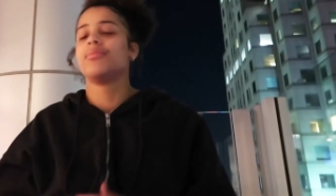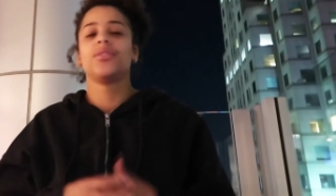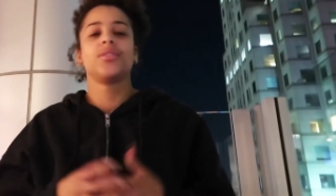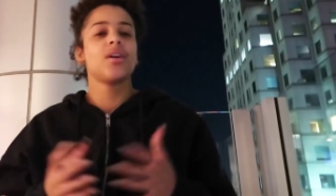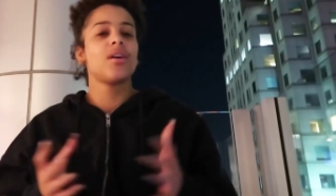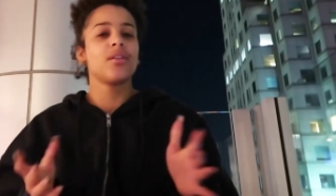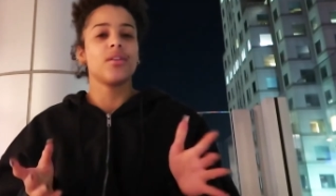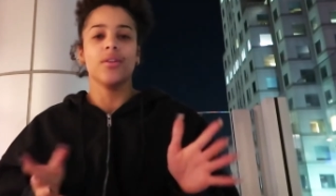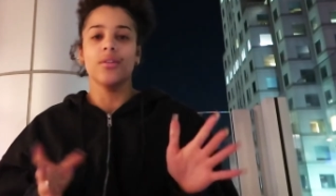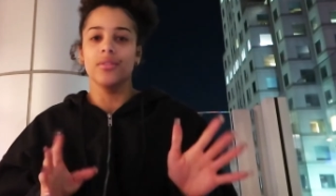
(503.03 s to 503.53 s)

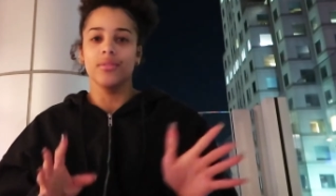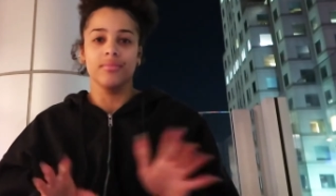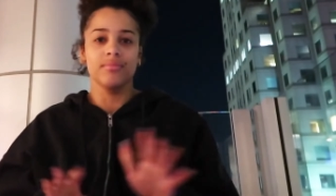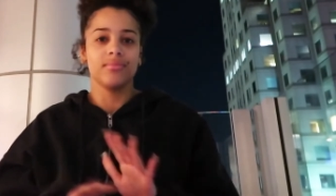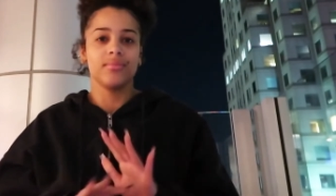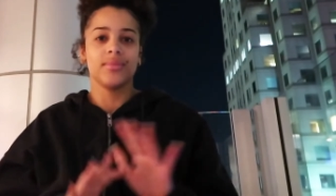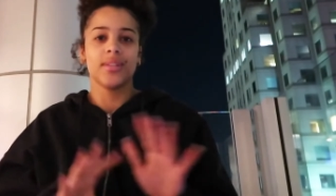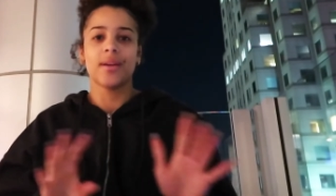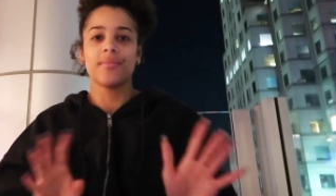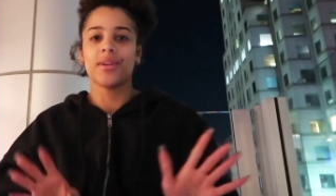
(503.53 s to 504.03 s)
y'all know,
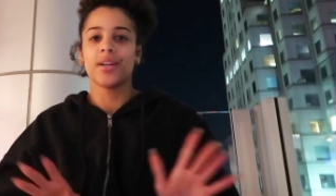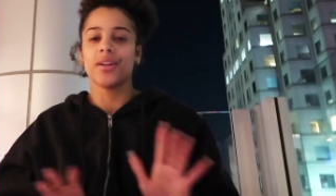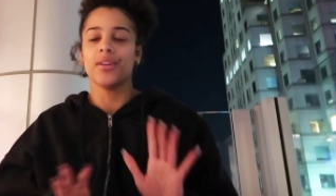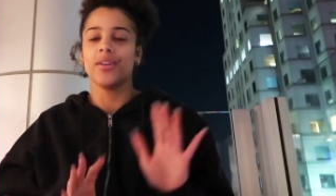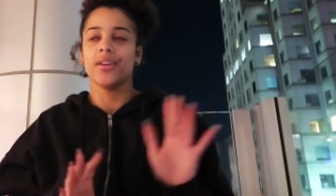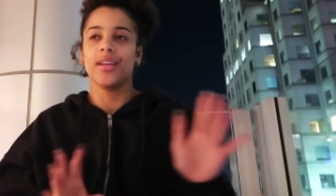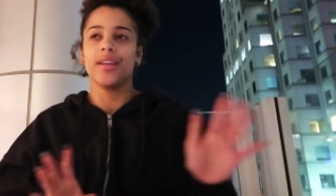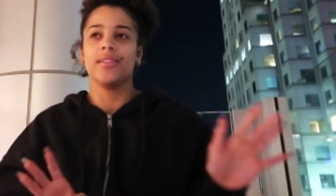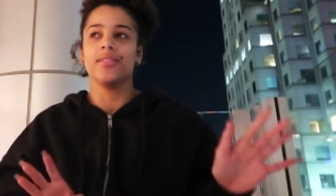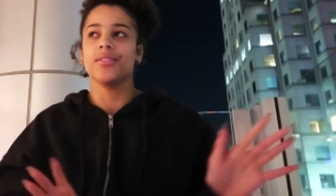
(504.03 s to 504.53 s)
I'm not
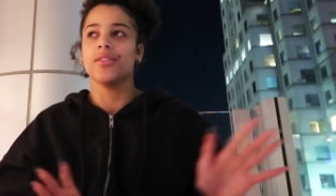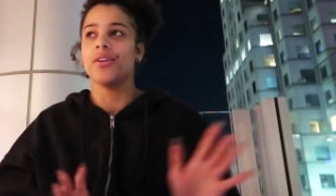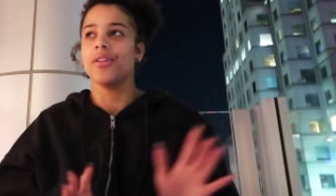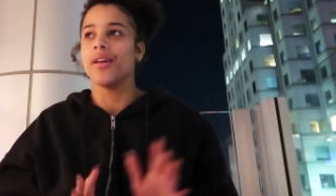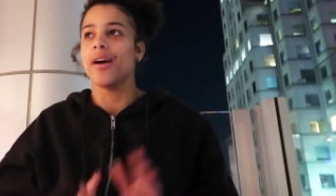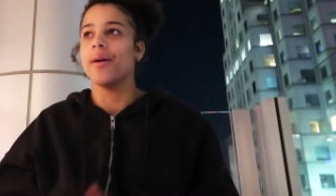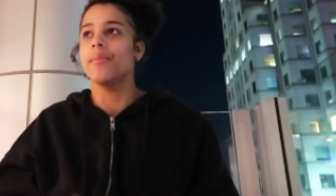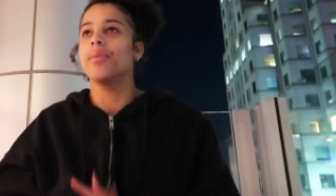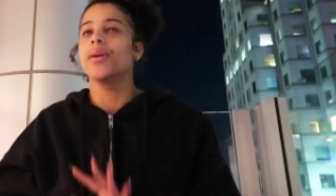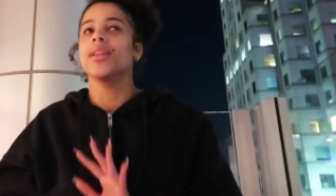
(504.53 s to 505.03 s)
gonna get into all
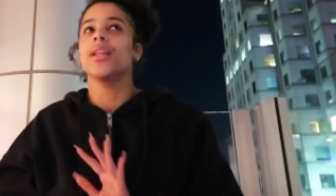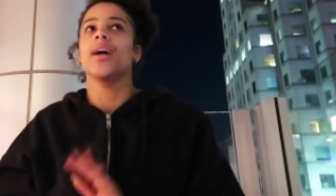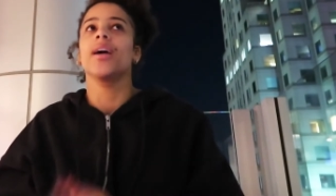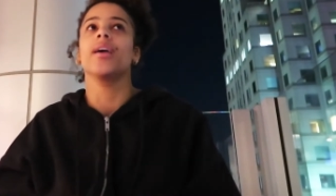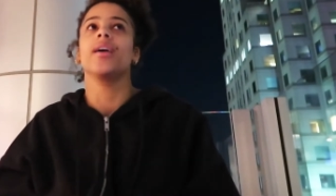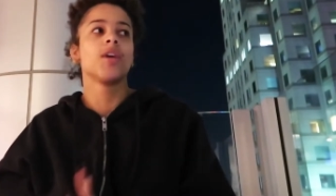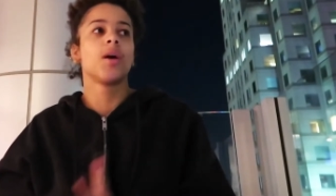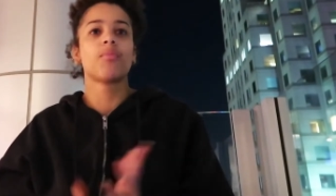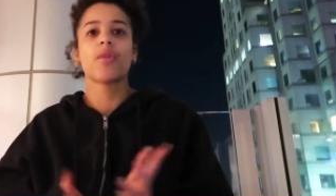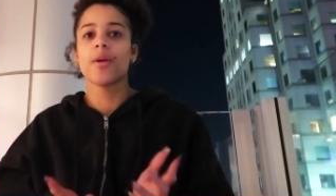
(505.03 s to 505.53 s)
that, but
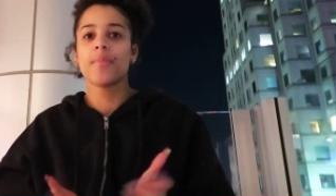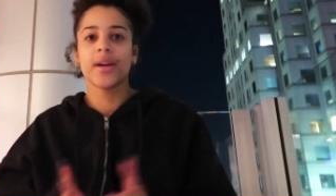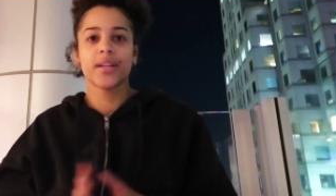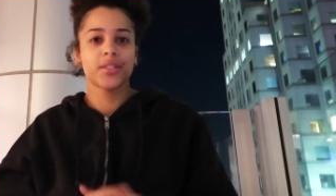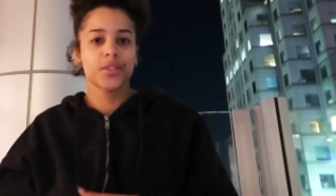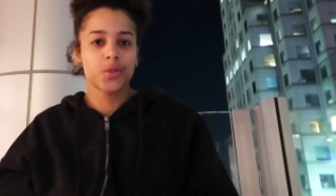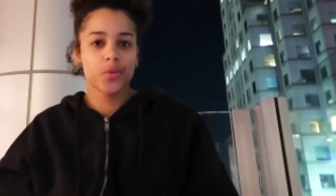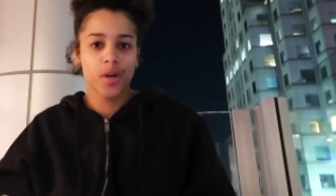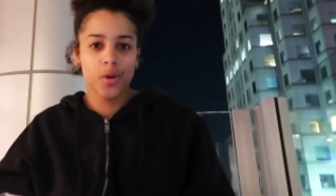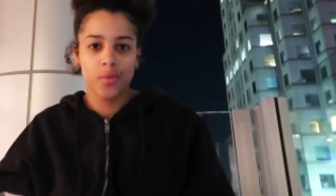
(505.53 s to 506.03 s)
like, I'm right back
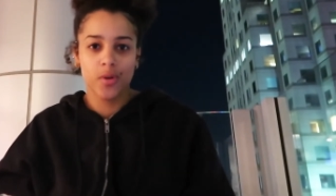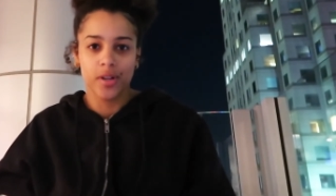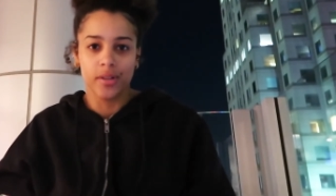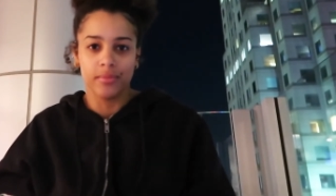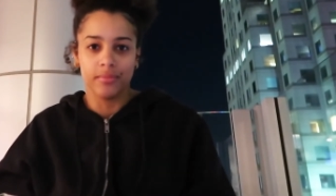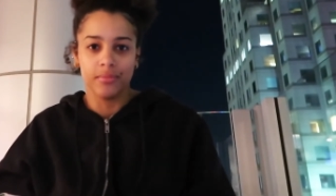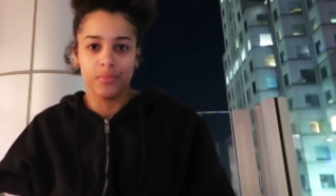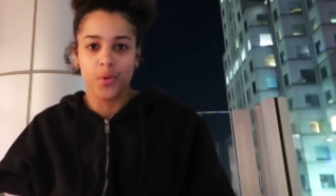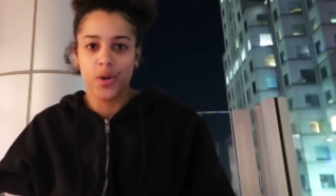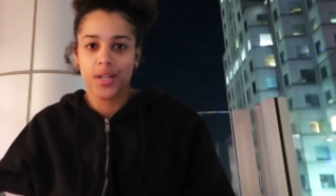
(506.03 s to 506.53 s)
to square one.
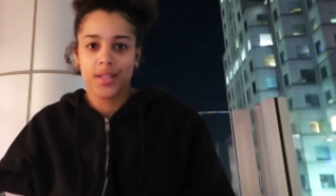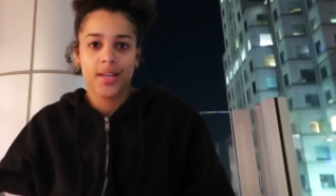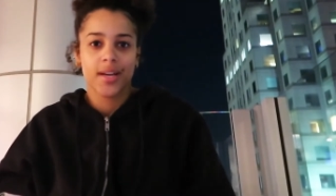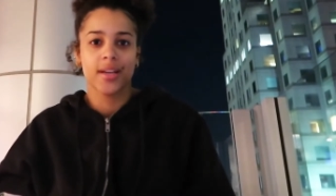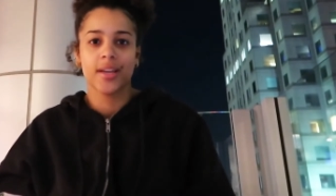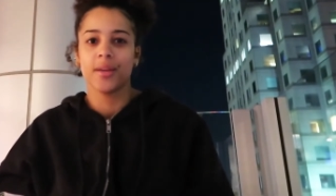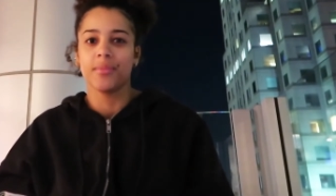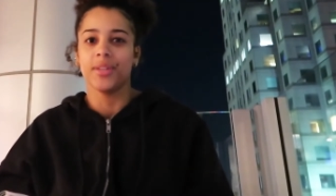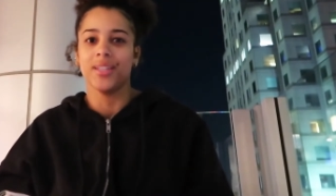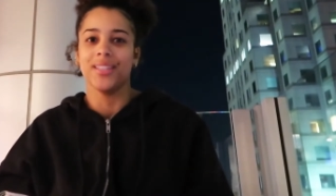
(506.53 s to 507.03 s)
Where did
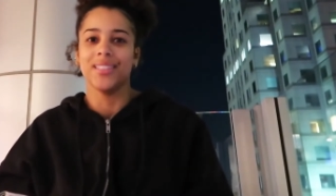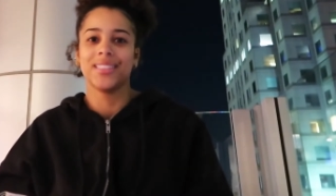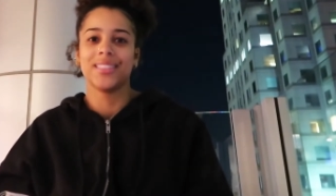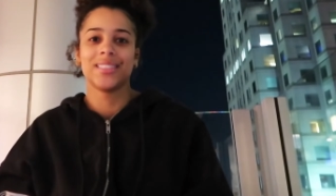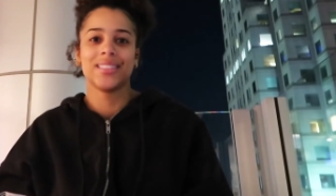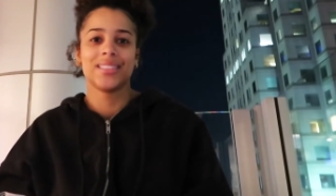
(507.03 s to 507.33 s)
that get me?